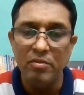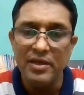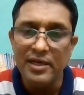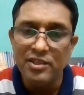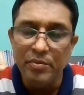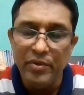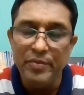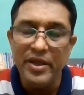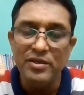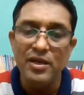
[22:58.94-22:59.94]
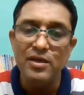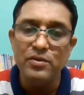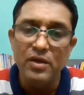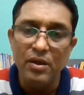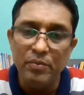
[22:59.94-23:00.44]
gets implemented
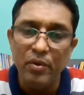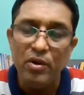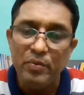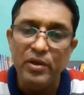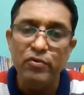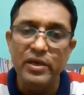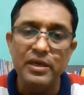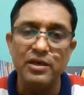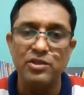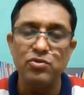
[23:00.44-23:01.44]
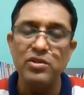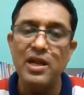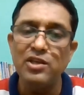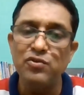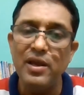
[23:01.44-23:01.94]
for few years. So
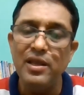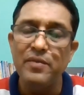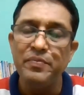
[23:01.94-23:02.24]
that's why